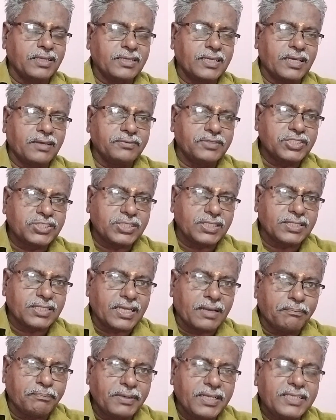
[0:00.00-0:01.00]
have
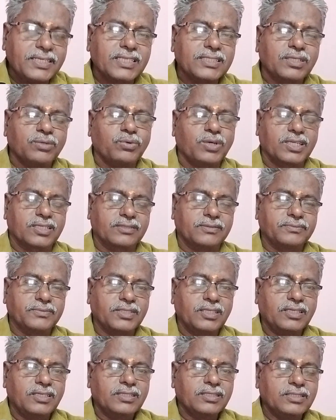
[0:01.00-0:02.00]
completed the work.
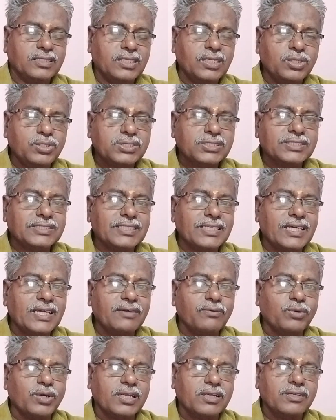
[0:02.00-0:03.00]
Denotes
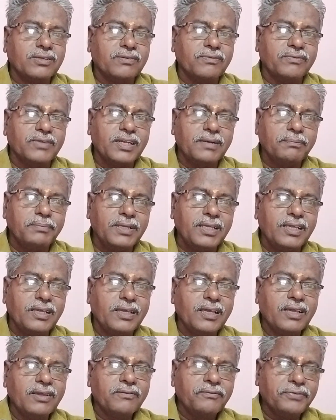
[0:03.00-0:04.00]
the work will
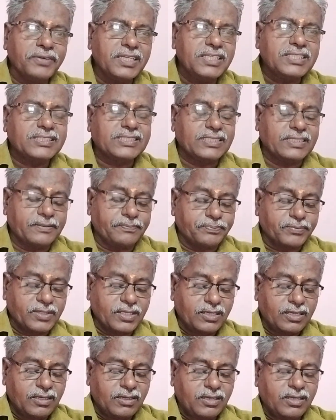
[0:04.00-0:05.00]
be finished.
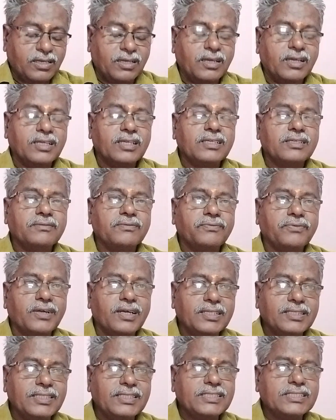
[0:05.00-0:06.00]

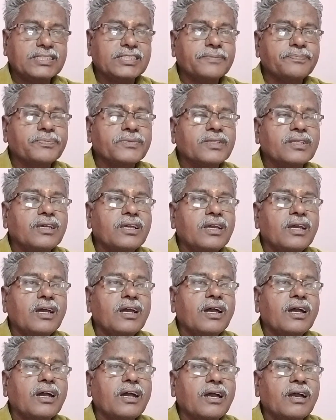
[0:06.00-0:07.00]
For this,
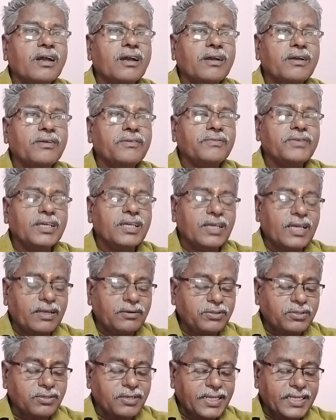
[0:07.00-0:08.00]
we
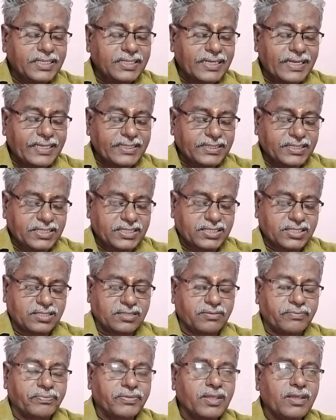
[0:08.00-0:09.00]
have to write like
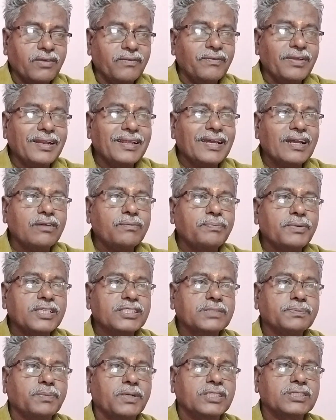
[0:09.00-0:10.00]
this. Will have
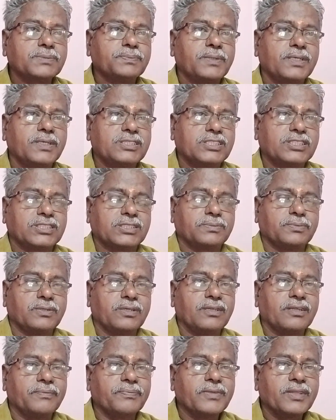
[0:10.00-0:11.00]
plus past
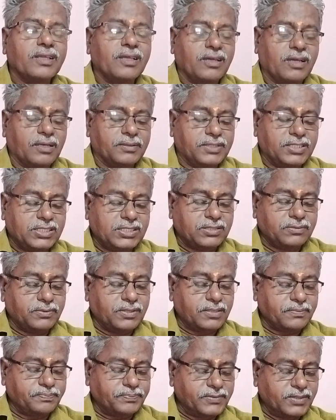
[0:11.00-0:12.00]
participle of this verb.